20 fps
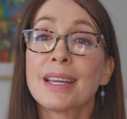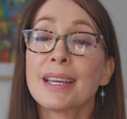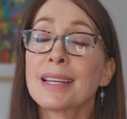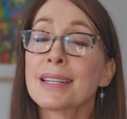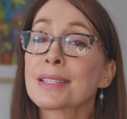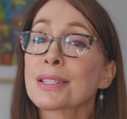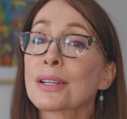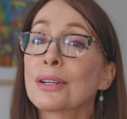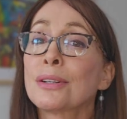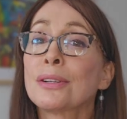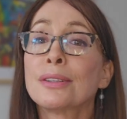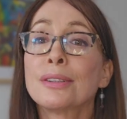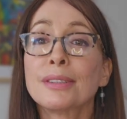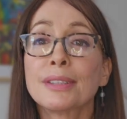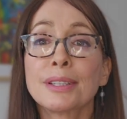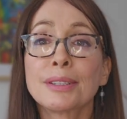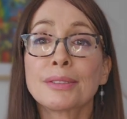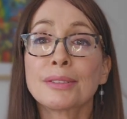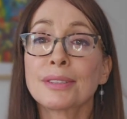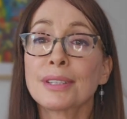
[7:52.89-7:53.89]
It's
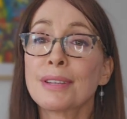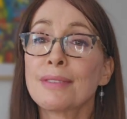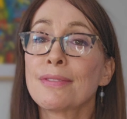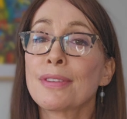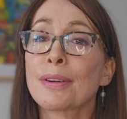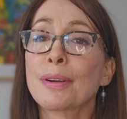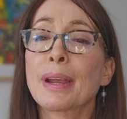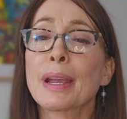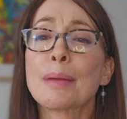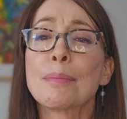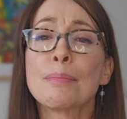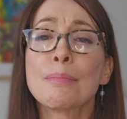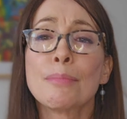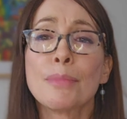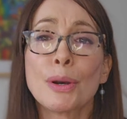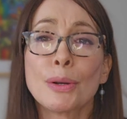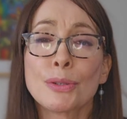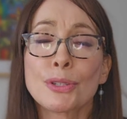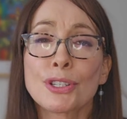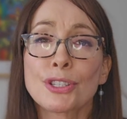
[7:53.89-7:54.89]
clearly very
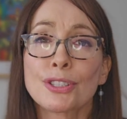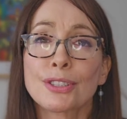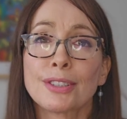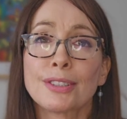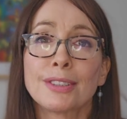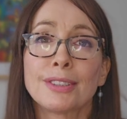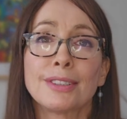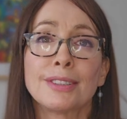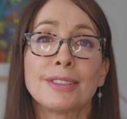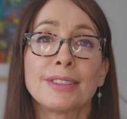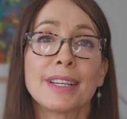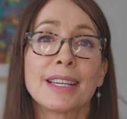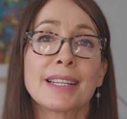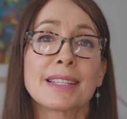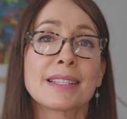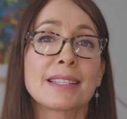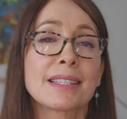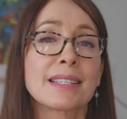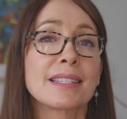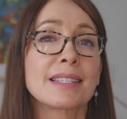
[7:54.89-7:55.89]
emotional.
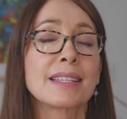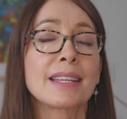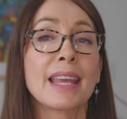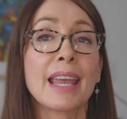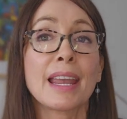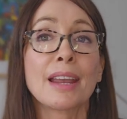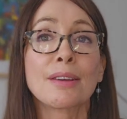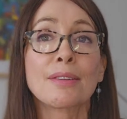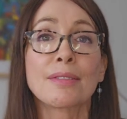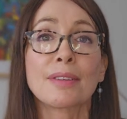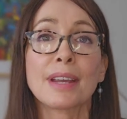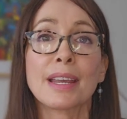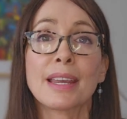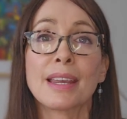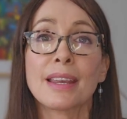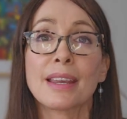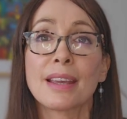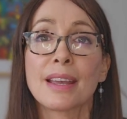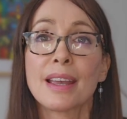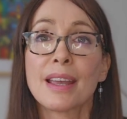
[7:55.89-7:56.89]
It's
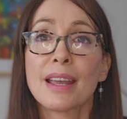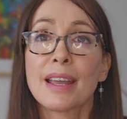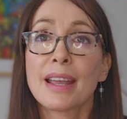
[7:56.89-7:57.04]
scary.